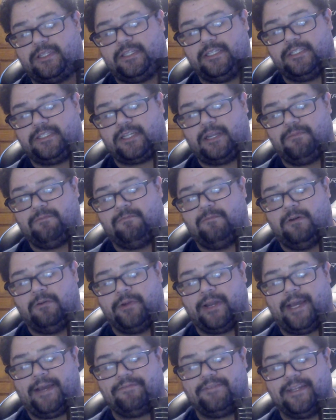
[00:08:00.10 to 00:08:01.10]
this I won't
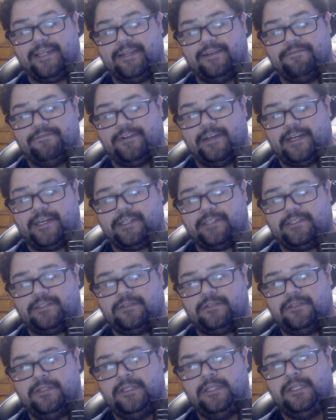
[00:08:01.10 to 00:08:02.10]
have to get a vest
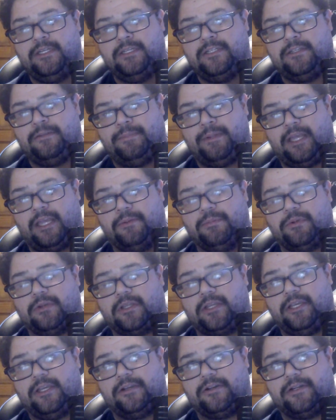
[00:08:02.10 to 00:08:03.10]
to be able to
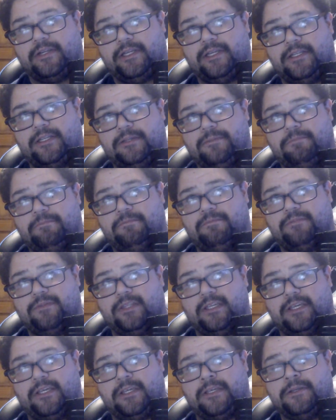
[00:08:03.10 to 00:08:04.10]
carry
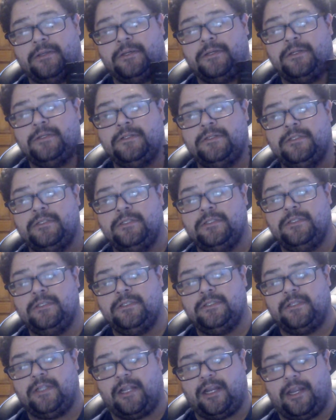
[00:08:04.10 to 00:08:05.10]
anything
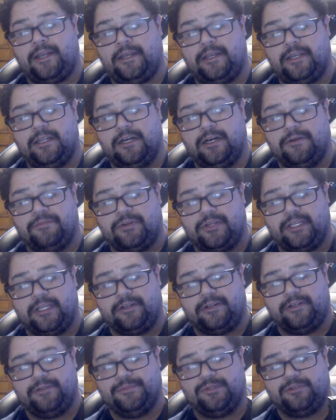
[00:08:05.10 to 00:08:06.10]
that to
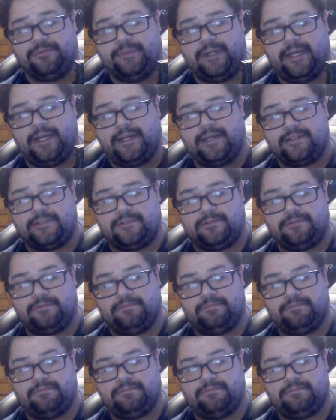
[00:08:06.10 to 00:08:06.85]
carry more mags.